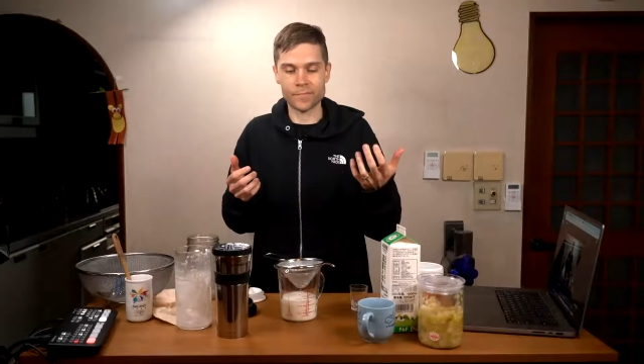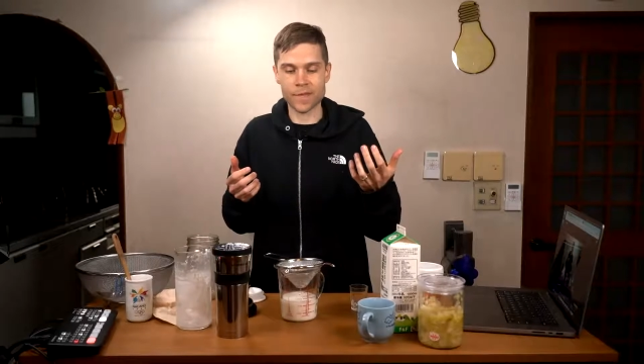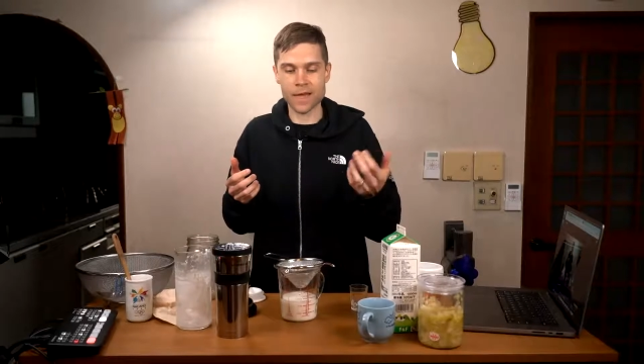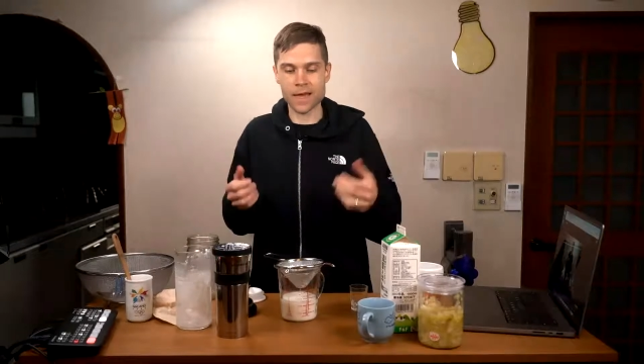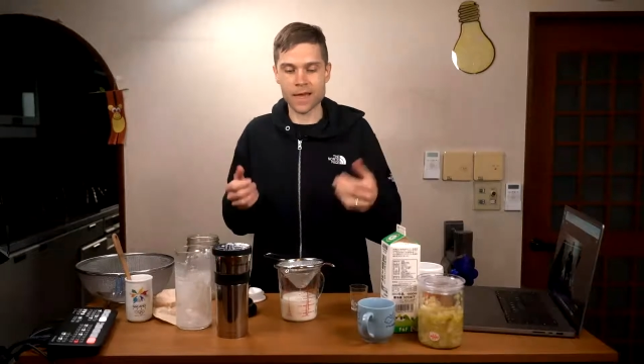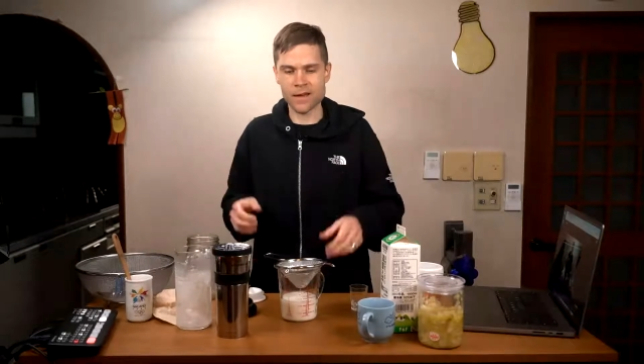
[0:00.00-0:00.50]

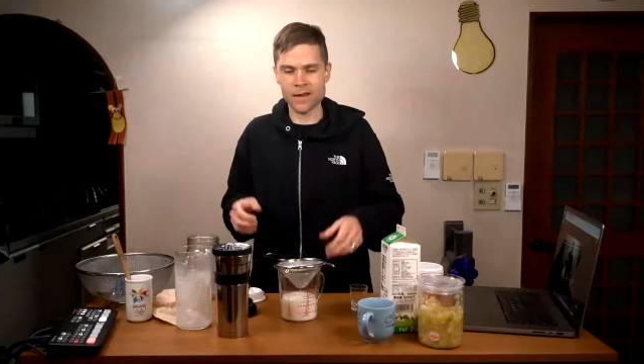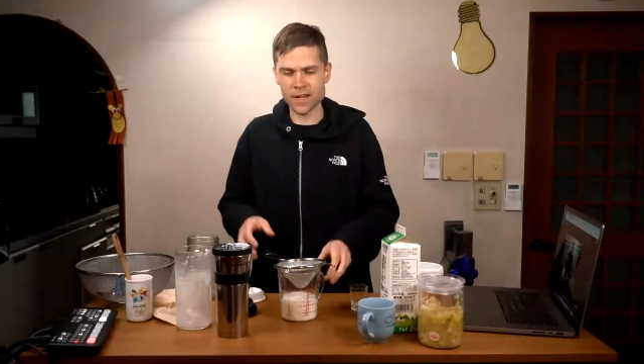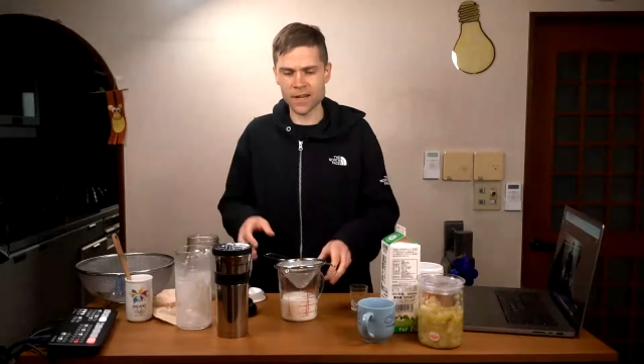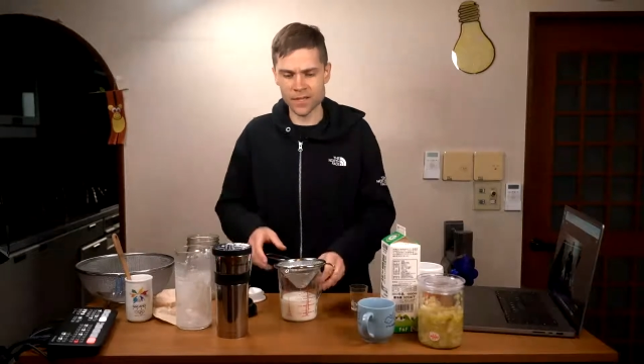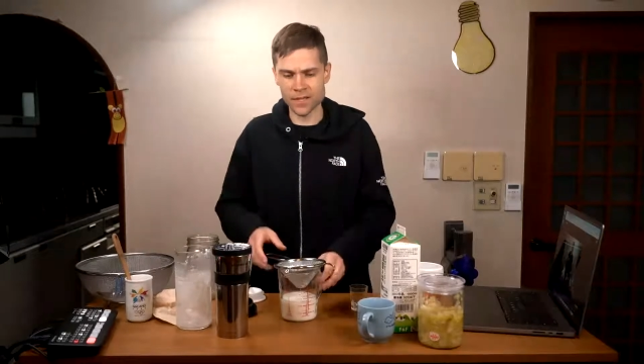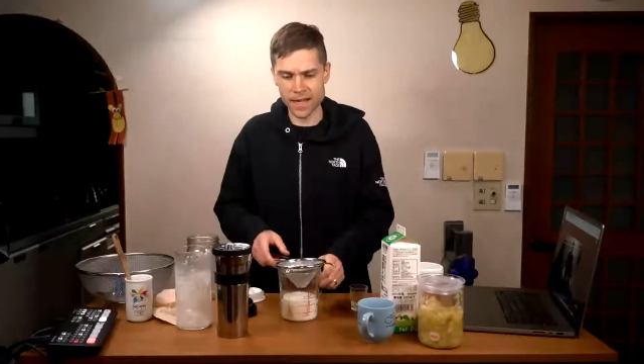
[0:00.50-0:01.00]
yeah,
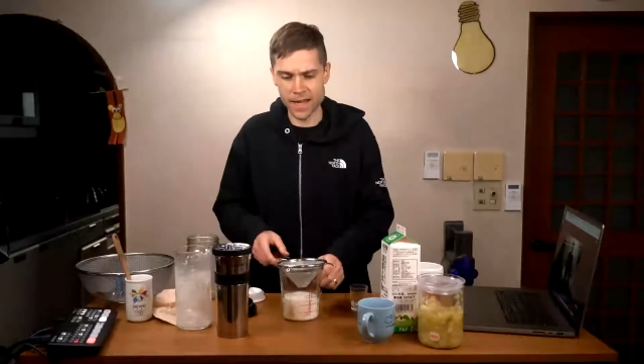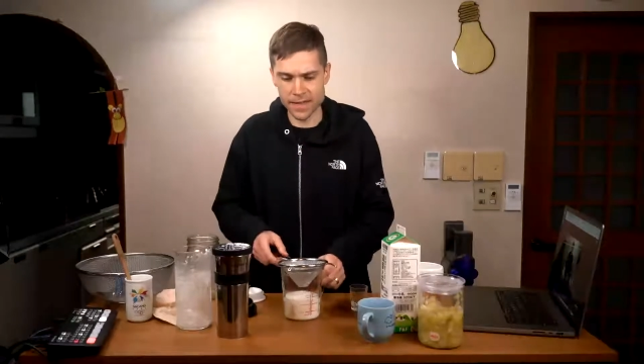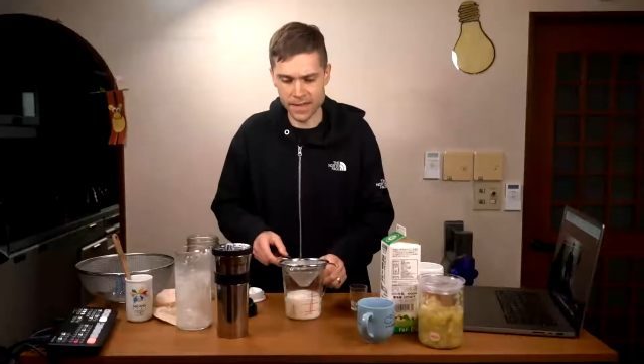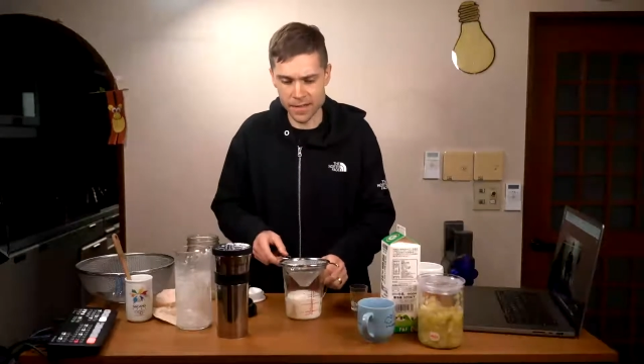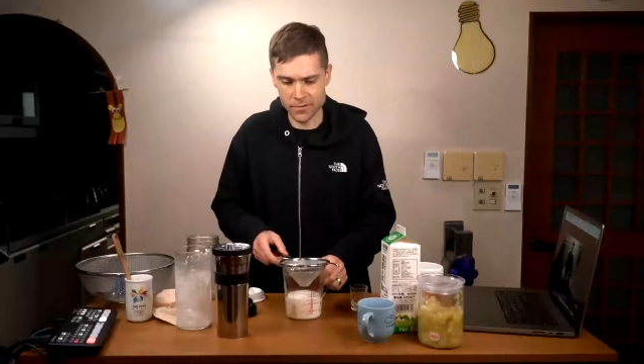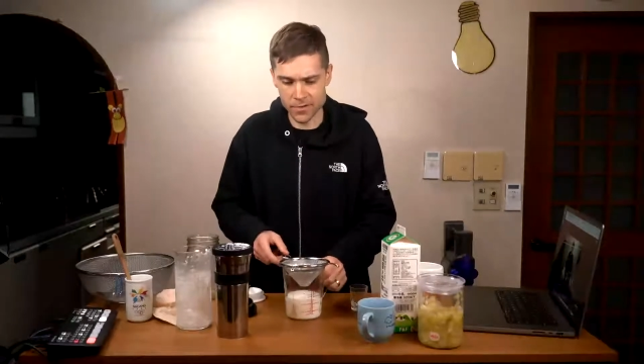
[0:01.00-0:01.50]
actually
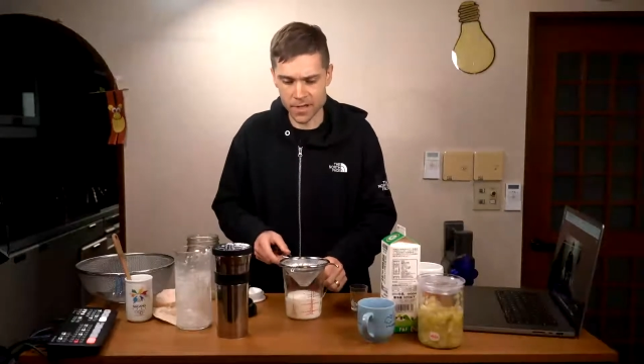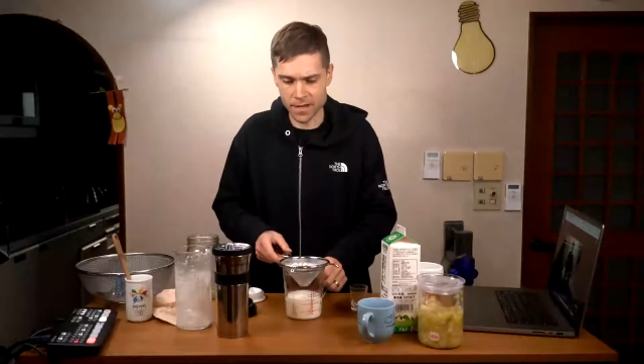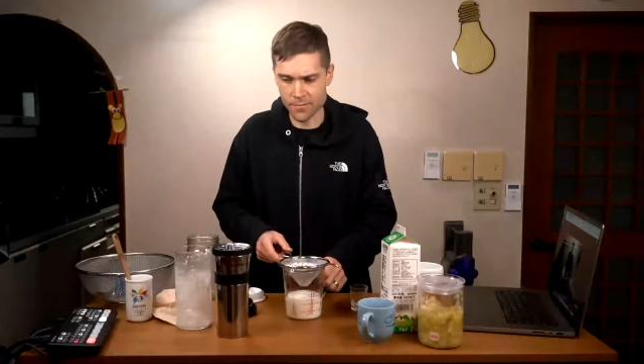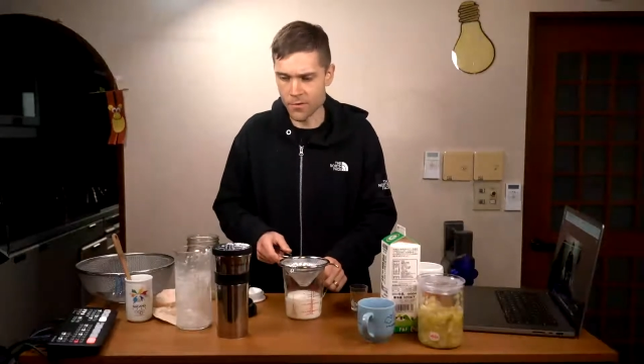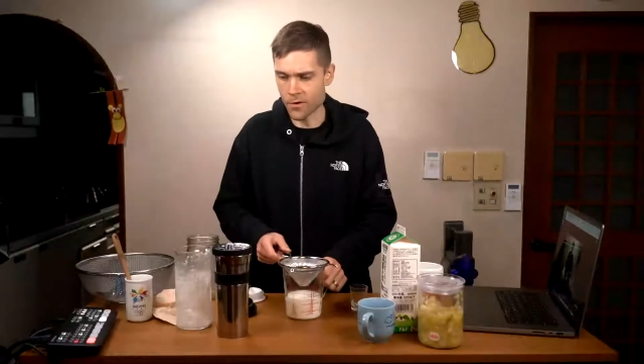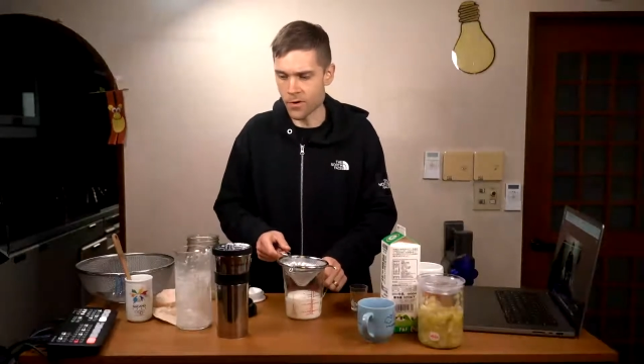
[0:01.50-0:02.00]
that looks
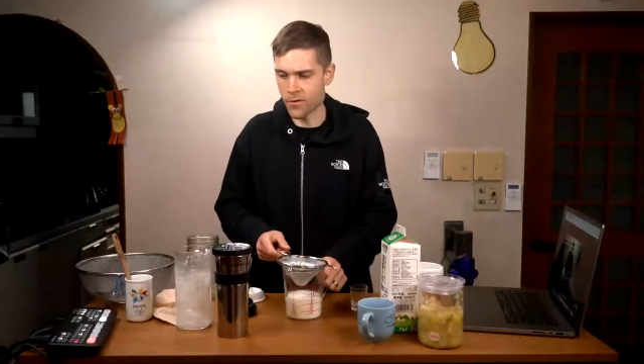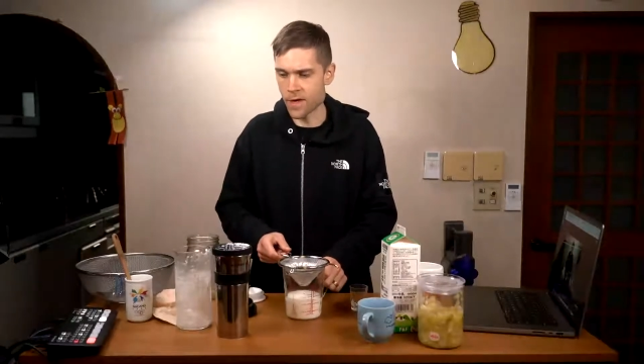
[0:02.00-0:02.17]
like more.